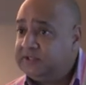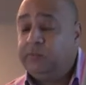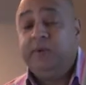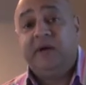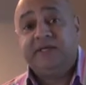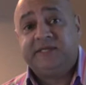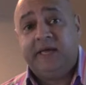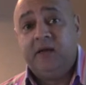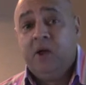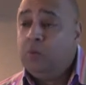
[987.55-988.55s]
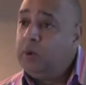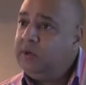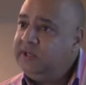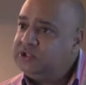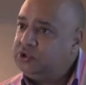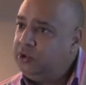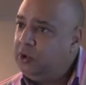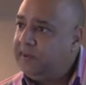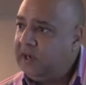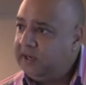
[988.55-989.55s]
So we might say, well, we'll insure
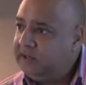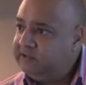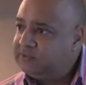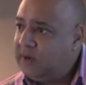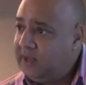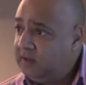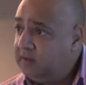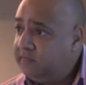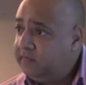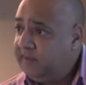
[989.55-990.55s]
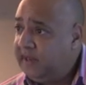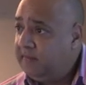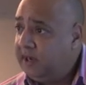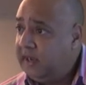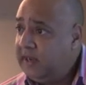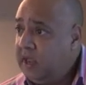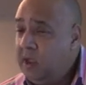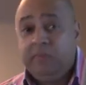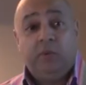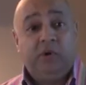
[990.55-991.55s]
your partner as well for PMI,
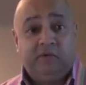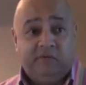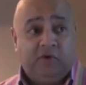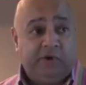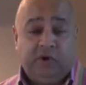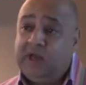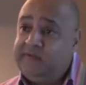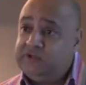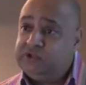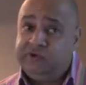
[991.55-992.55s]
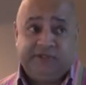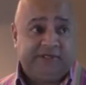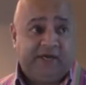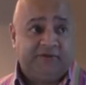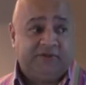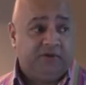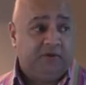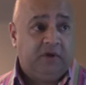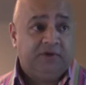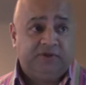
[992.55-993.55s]
but we'll knock your life assurance down to
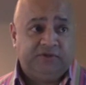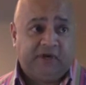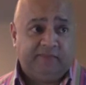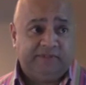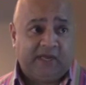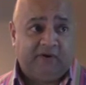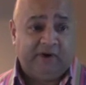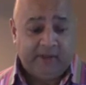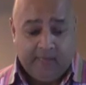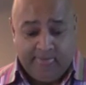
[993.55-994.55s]
2 times salary.